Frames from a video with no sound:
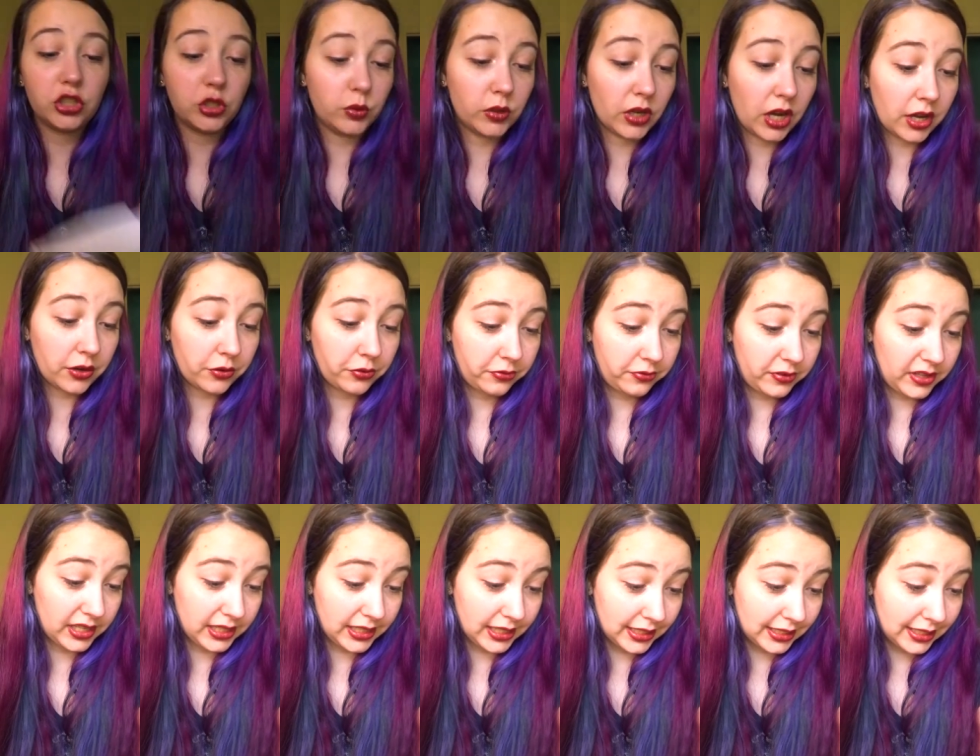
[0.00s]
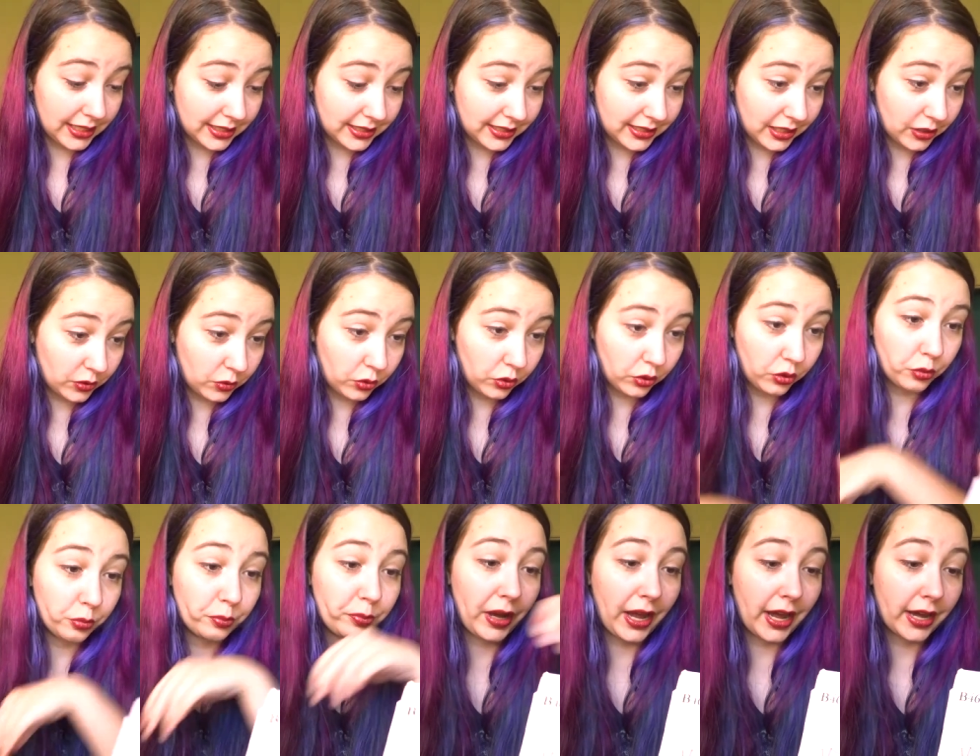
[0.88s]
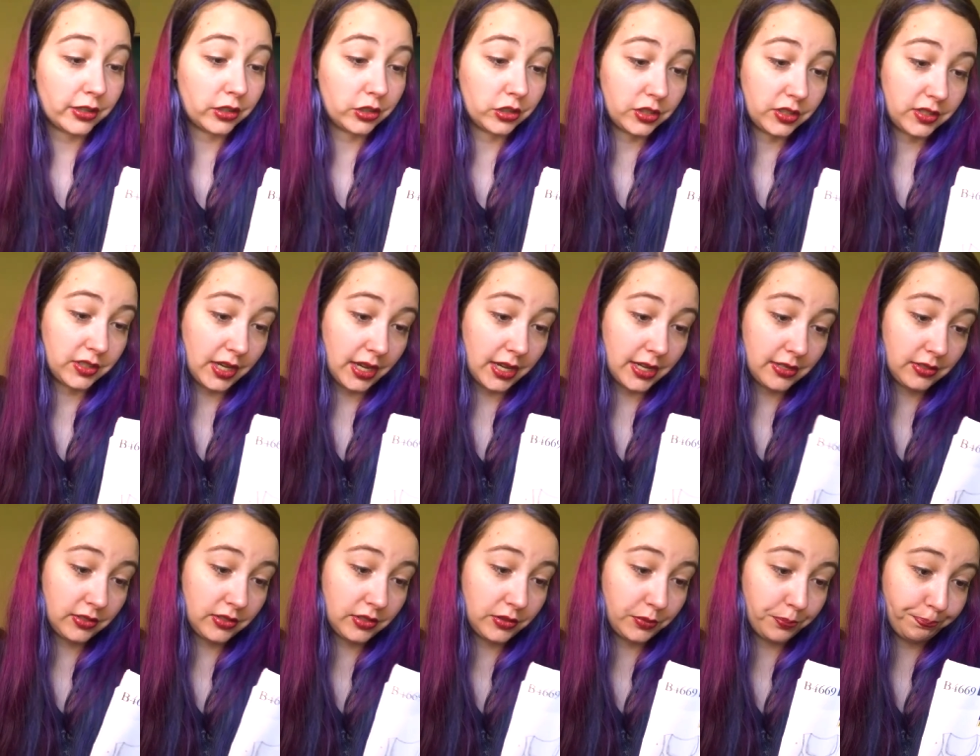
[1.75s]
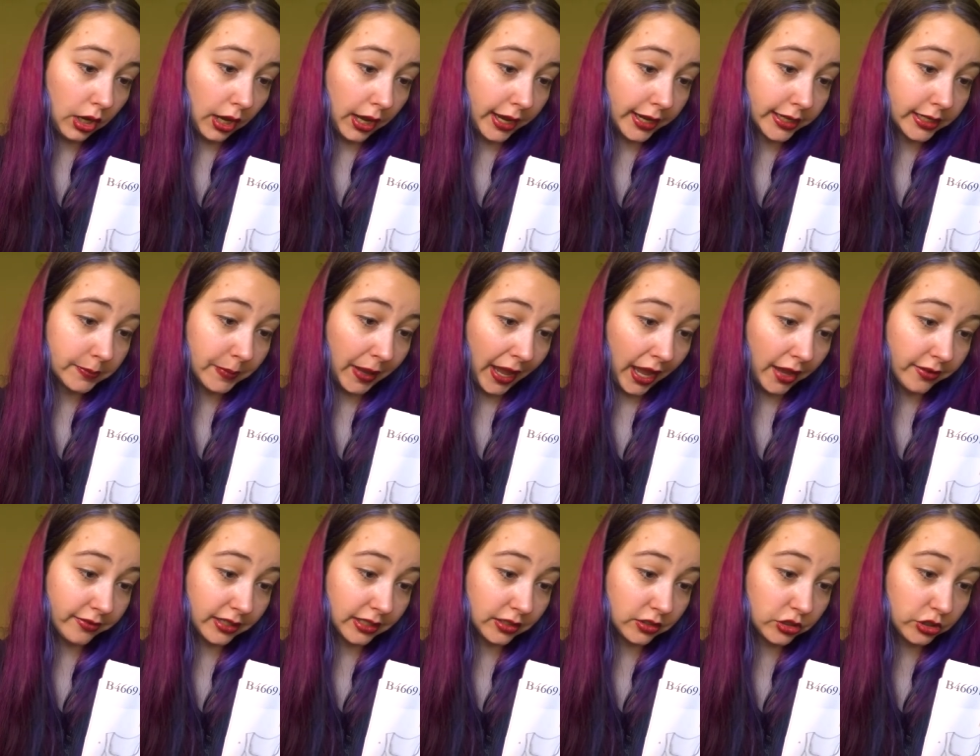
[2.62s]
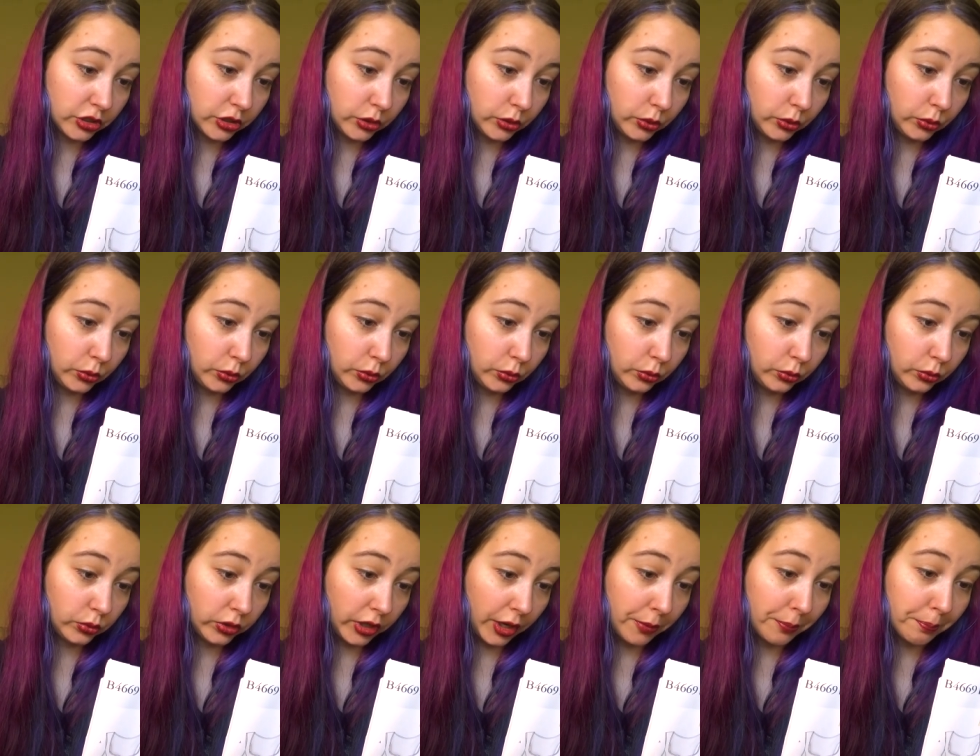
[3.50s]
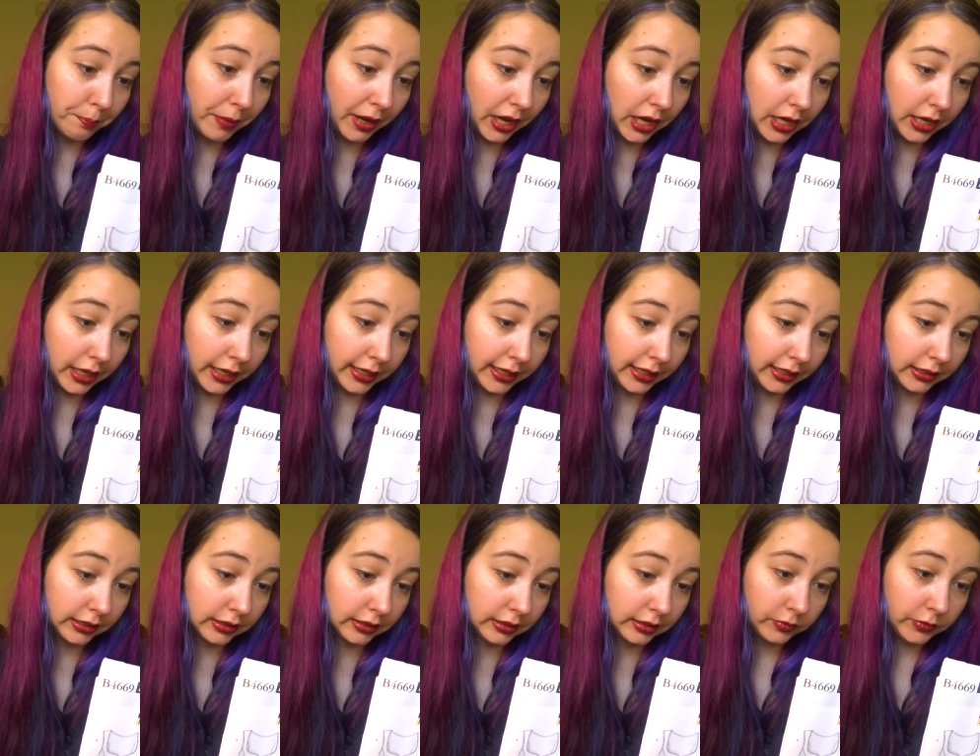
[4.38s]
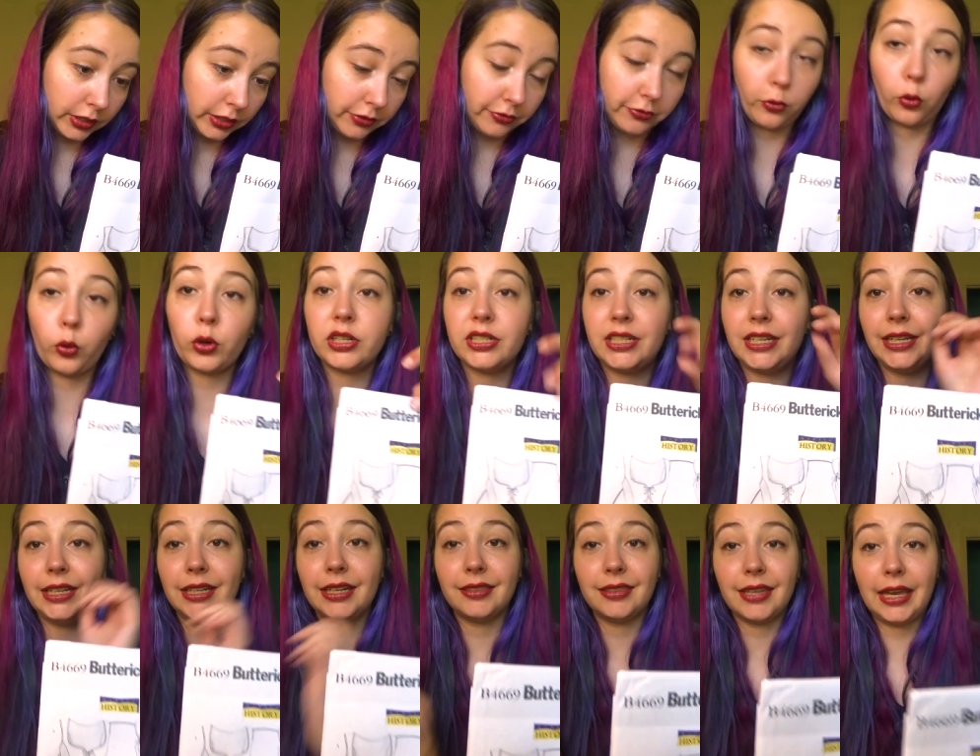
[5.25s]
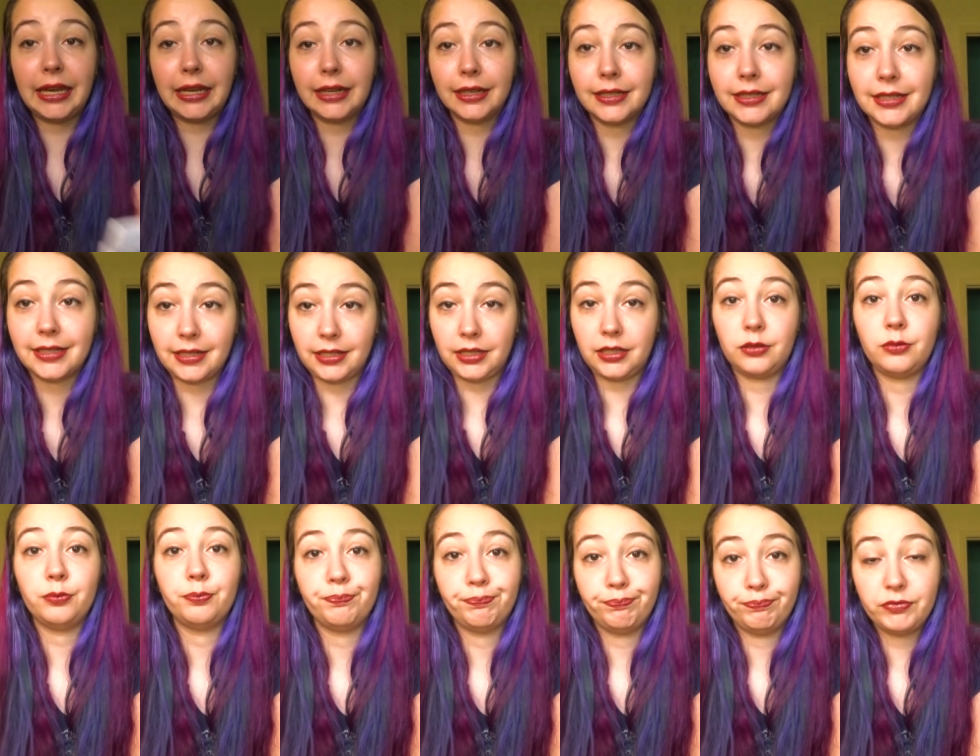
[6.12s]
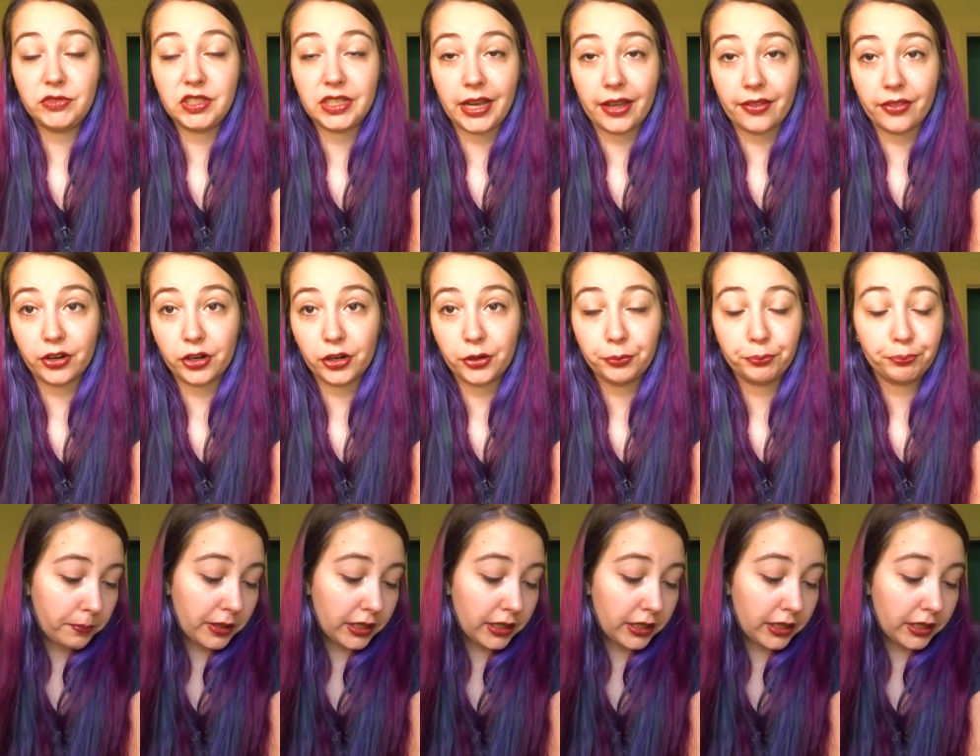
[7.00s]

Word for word: do not fit in a single pattern size. I am having to combine the 14 and the 18 together.